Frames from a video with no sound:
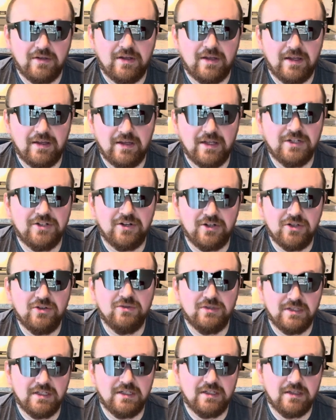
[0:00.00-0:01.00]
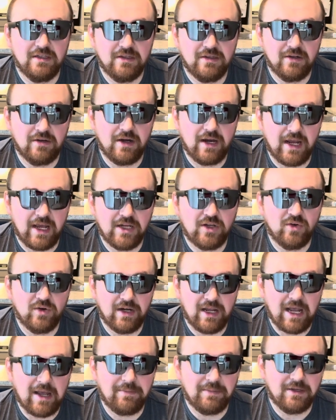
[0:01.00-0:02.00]
unless you're using their Android
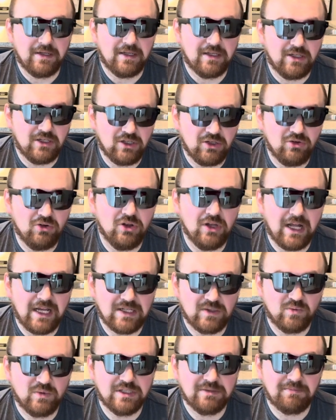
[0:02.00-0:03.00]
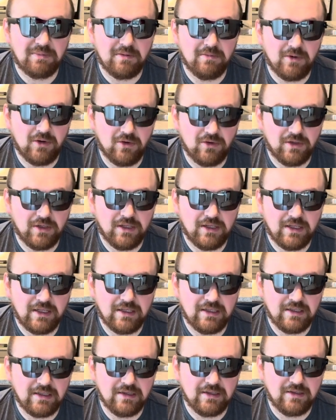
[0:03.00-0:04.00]
app and can utilize whisper mode,
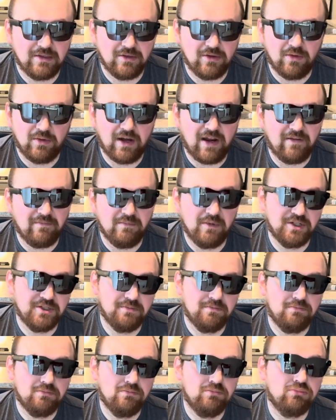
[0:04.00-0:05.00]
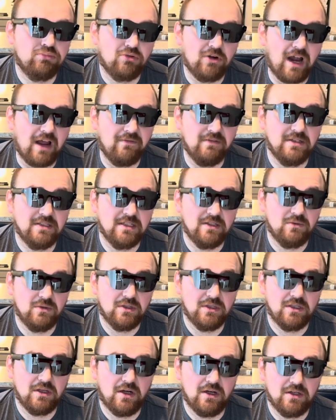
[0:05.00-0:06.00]
you don't have much privacy with
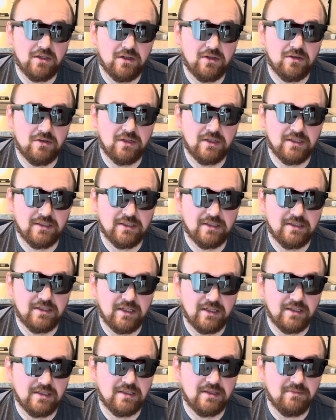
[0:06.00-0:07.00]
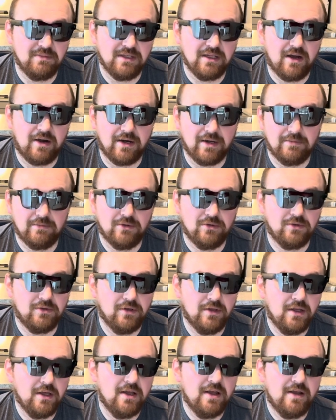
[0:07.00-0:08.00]
the audio because it tends to be audible
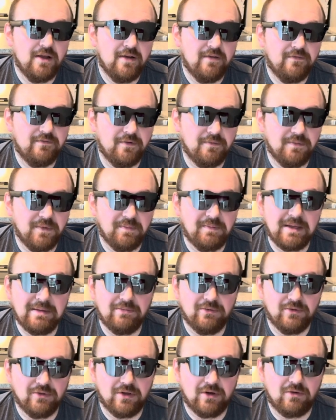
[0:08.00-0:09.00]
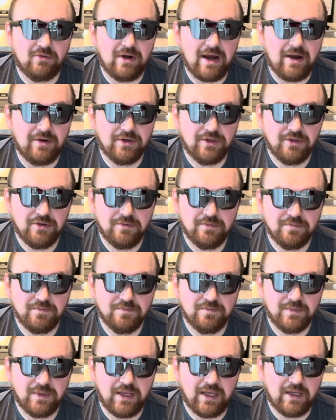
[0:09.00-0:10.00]
from the people around you.
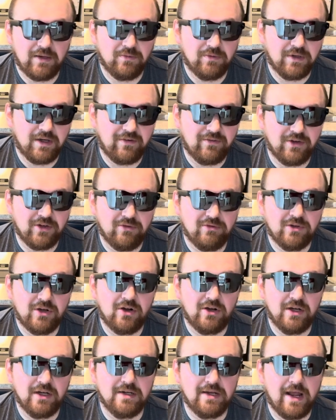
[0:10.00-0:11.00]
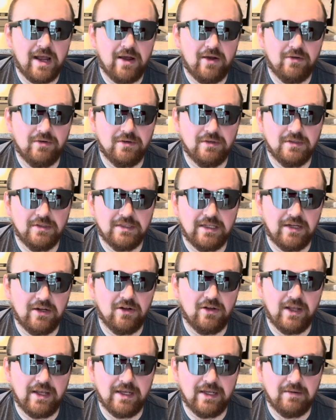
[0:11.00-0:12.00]
And whenever you turn it down, say you're
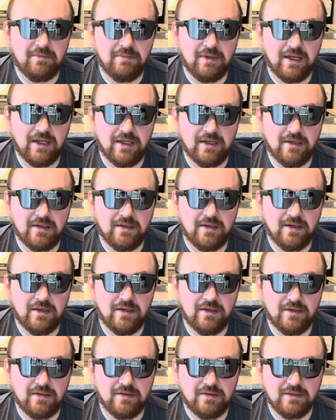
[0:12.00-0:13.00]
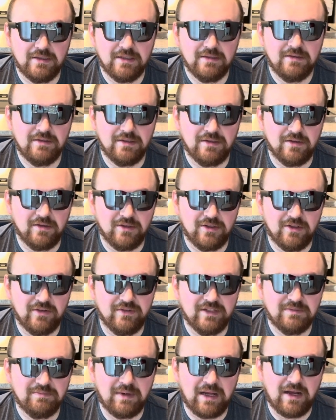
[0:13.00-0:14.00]
laying in bed and you have a
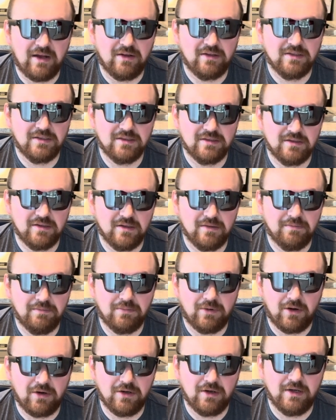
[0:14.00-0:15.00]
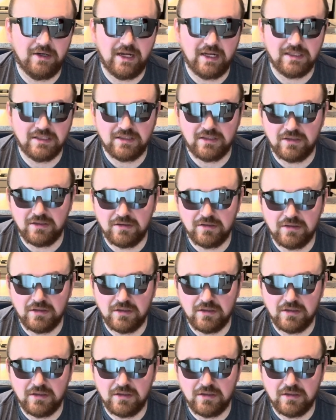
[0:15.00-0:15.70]
spouse or a partner next to you,